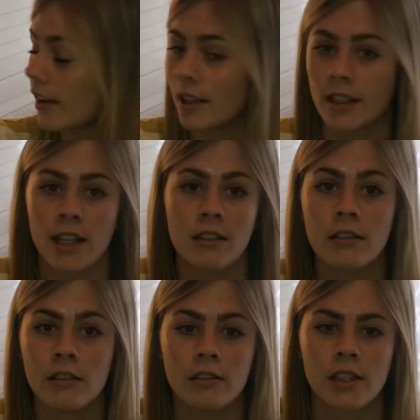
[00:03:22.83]
And then
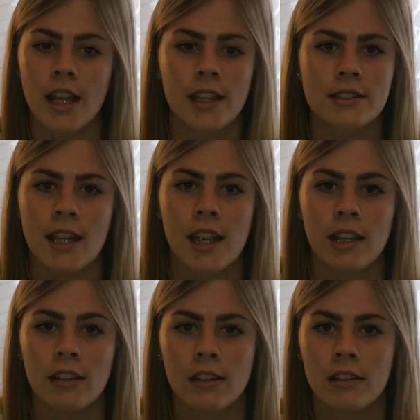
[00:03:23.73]
the next
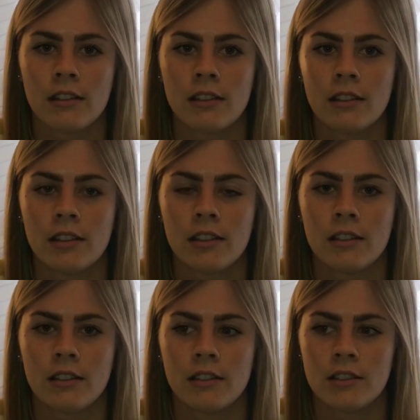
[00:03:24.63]
day,
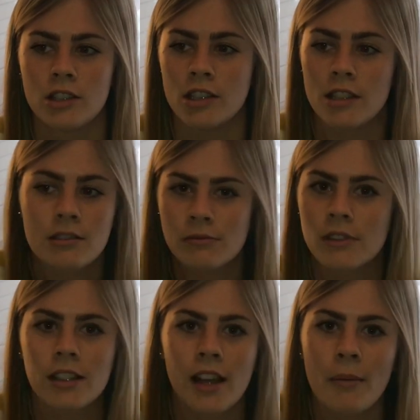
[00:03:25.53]
she doesn't
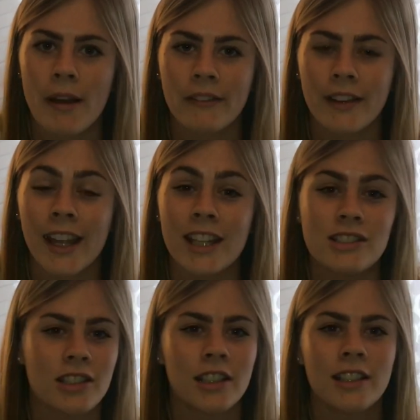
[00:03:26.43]
want to come out of her
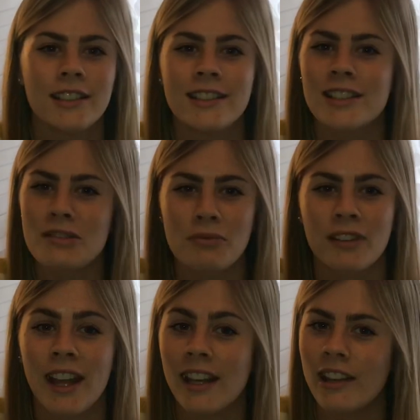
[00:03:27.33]
cage. She doesn't
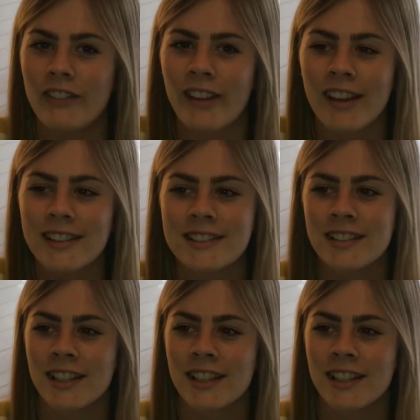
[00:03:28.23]
want any fuss.